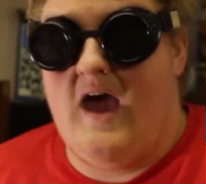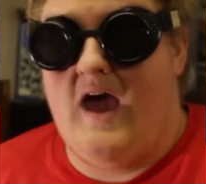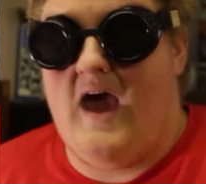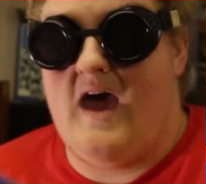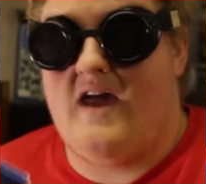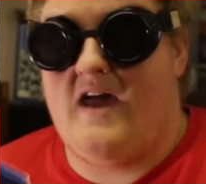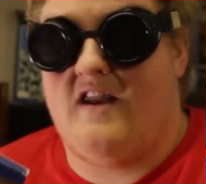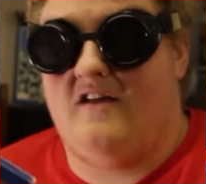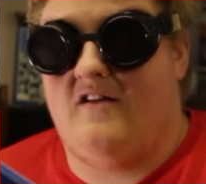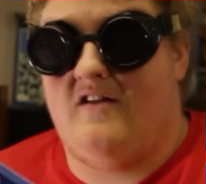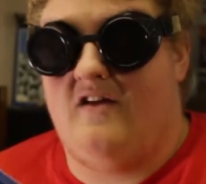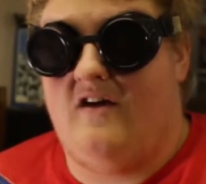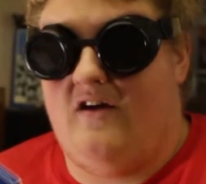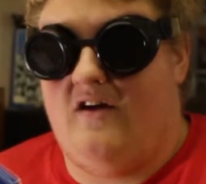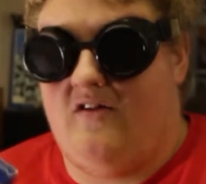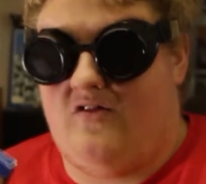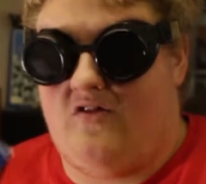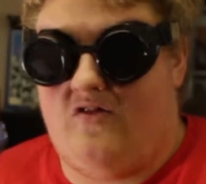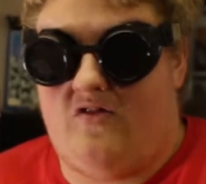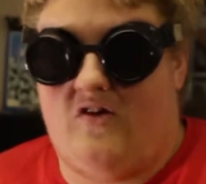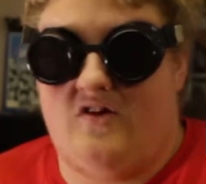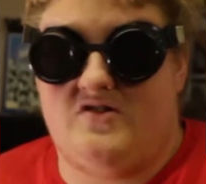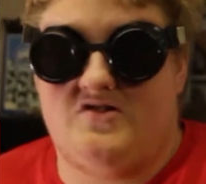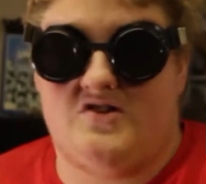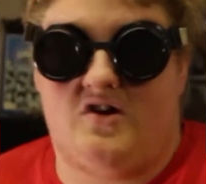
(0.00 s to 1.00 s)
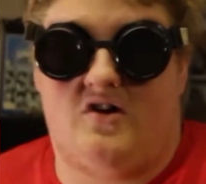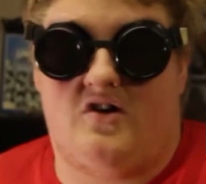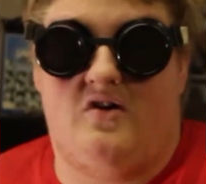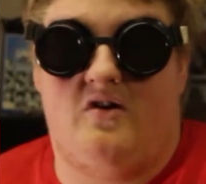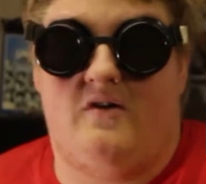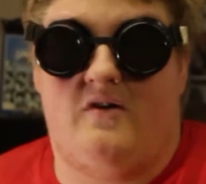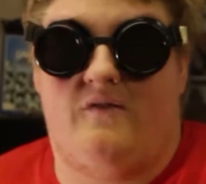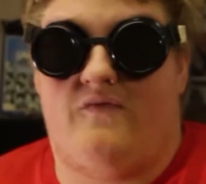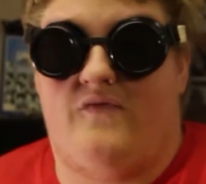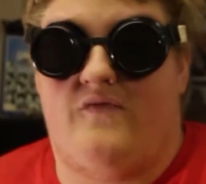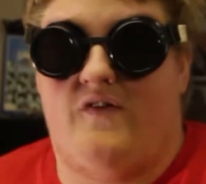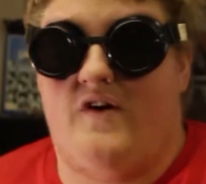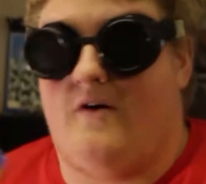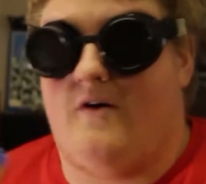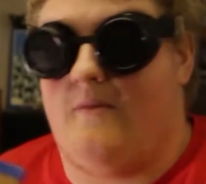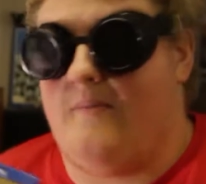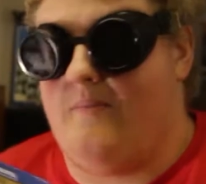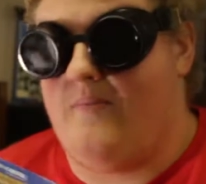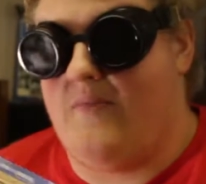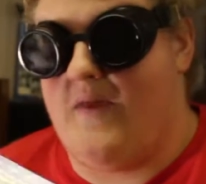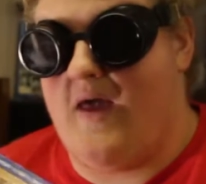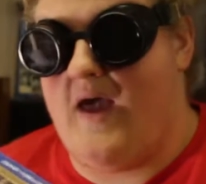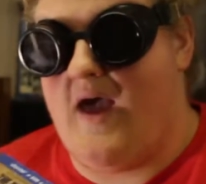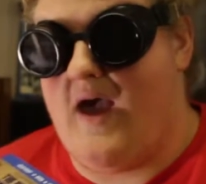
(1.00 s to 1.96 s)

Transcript: and it, it's such a good film.